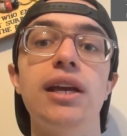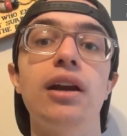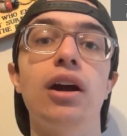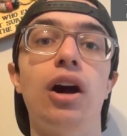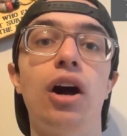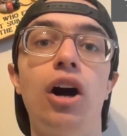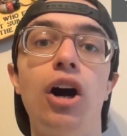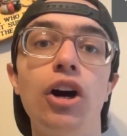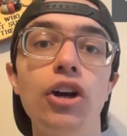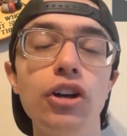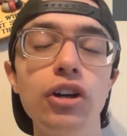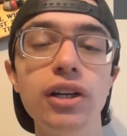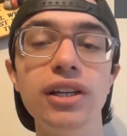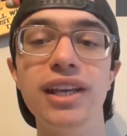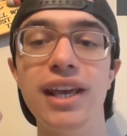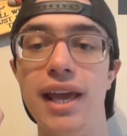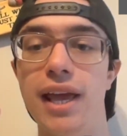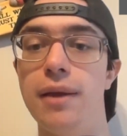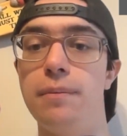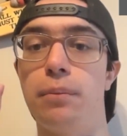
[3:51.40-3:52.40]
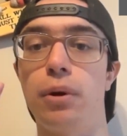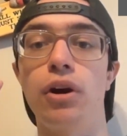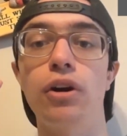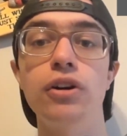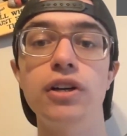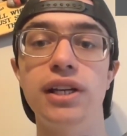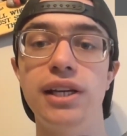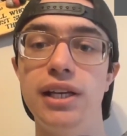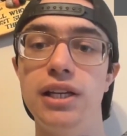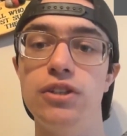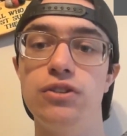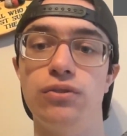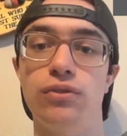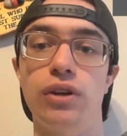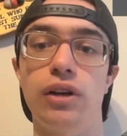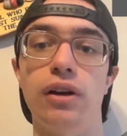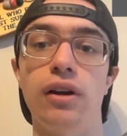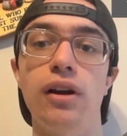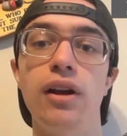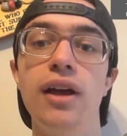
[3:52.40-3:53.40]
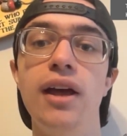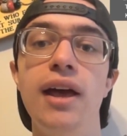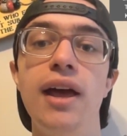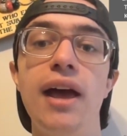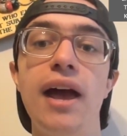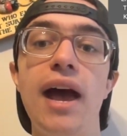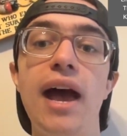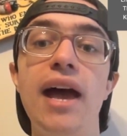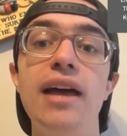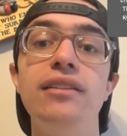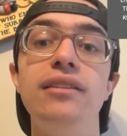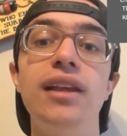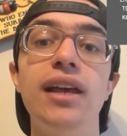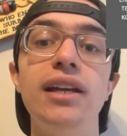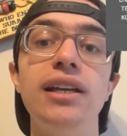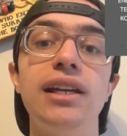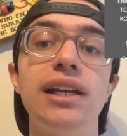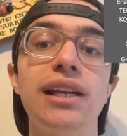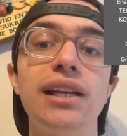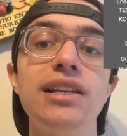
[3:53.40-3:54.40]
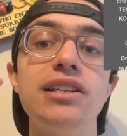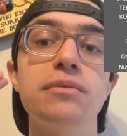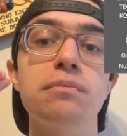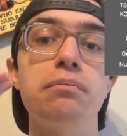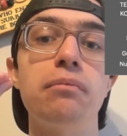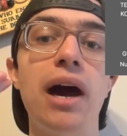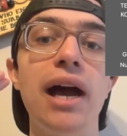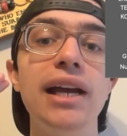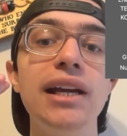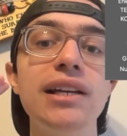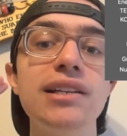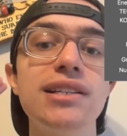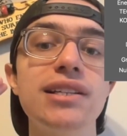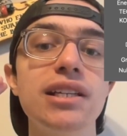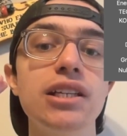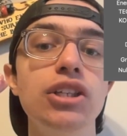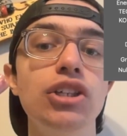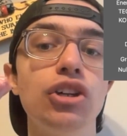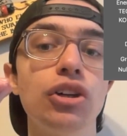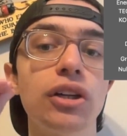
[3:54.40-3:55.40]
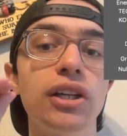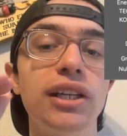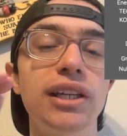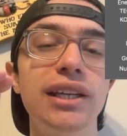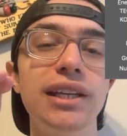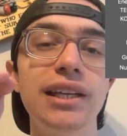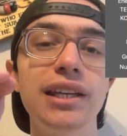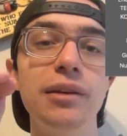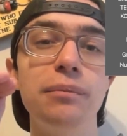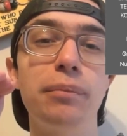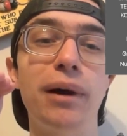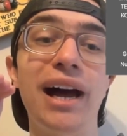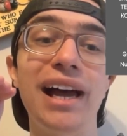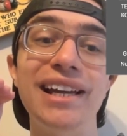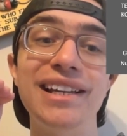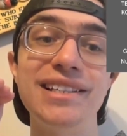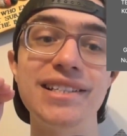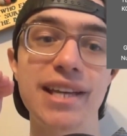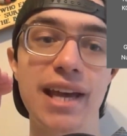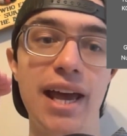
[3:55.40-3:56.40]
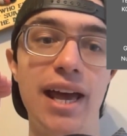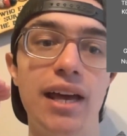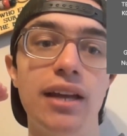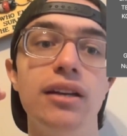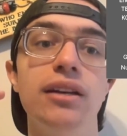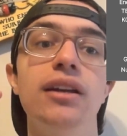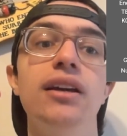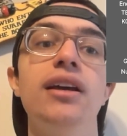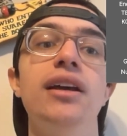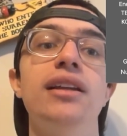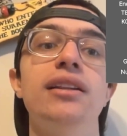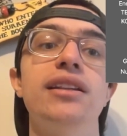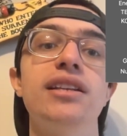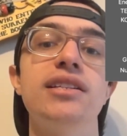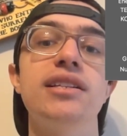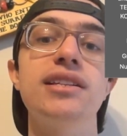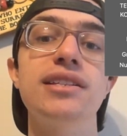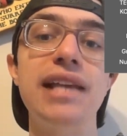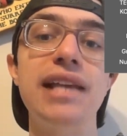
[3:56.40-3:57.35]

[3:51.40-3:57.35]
100k per key sphere, and then he's minusing your ki by 10. This is